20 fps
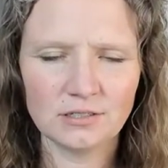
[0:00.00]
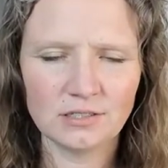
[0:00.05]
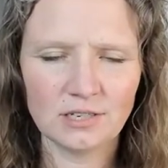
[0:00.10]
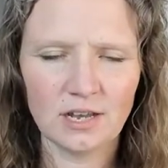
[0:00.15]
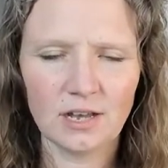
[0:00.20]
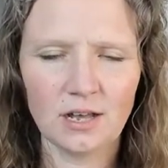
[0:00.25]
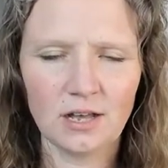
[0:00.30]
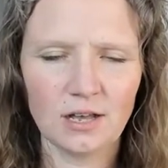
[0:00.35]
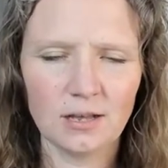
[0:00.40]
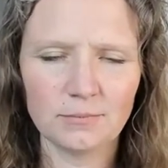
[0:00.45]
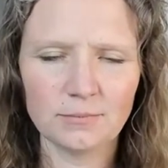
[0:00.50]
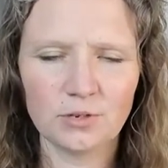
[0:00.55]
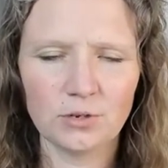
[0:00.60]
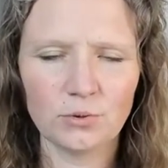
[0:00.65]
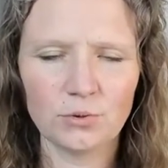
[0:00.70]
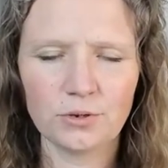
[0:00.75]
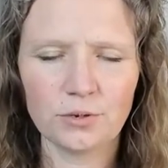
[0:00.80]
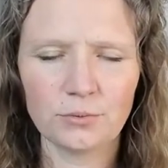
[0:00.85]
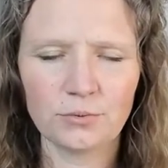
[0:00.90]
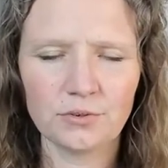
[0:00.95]
top
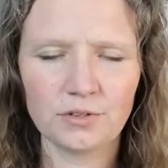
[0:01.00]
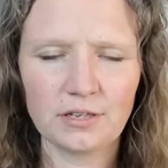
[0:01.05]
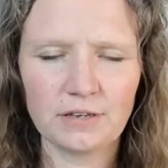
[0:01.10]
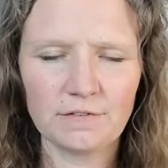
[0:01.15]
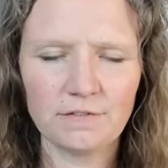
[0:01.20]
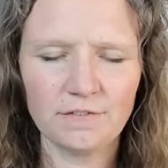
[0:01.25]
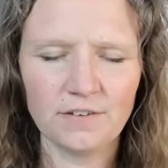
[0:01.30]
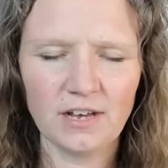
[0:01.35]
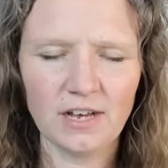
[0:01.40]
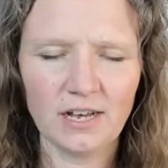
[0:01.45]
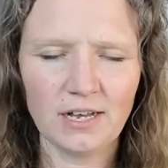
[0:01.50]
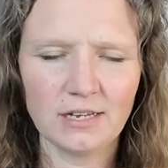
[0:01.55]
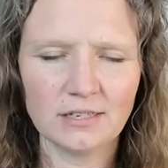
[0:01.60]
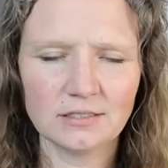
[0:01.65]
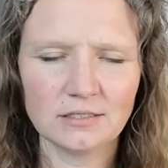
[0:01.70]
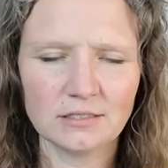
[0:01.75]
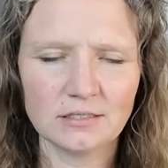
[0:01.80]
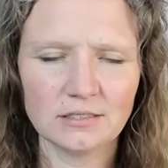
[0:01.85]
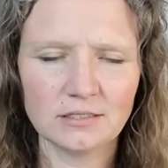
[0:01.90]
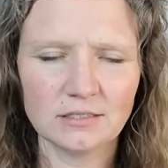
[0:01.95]
going really
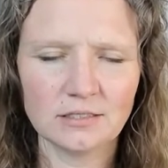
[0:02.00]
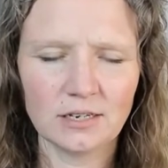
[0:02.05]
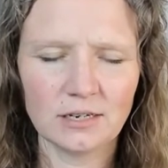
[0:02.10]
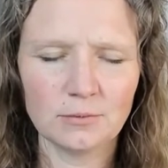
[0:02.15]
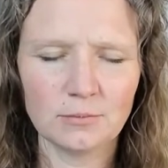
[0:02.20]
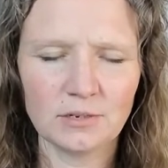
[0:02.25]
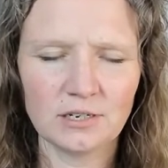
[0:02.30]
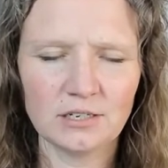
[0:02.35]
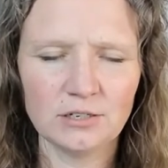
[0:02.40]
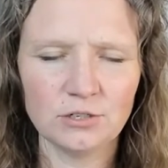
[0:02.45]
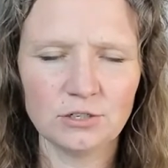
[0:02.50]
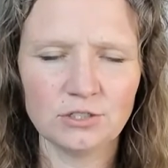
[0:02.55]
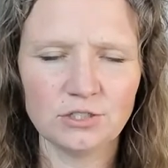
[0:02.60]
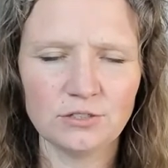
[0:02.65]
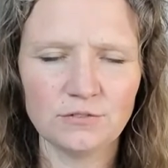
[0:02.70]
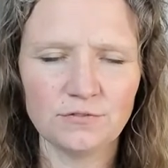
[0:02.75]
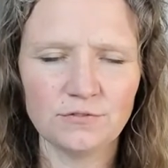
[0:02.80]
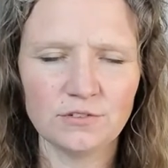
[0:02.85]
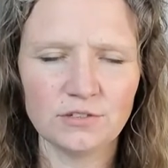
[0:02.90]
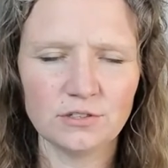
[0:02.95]
fast inside my energy
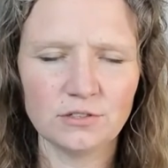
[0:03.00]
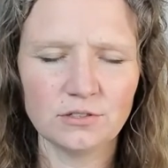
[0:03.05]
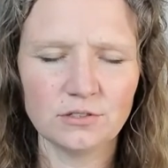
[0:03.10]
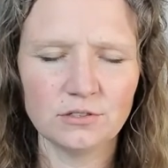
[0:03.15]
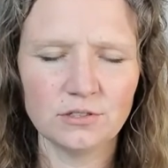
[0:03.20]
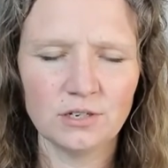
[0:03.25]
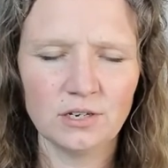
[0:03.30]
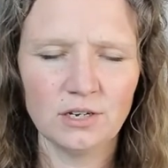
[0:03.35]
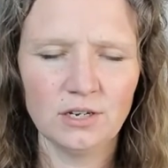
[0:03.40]
field.